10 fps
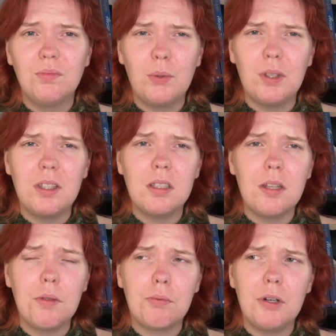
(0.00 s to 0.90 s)
what's the
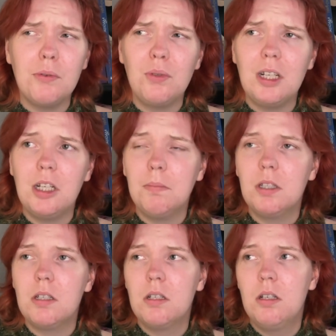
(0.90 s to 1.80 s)
throw named?
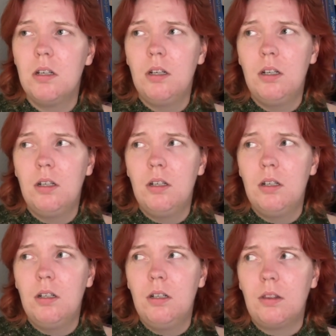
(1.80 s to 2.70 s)

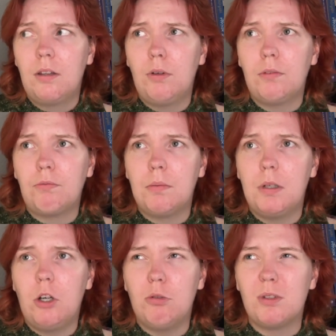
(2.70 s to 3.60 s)
The one from a
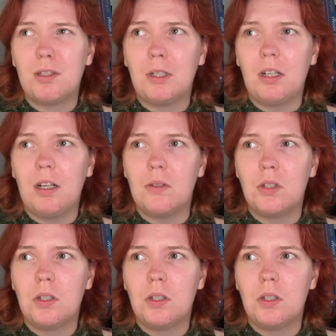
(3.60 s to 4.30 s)
homespun house.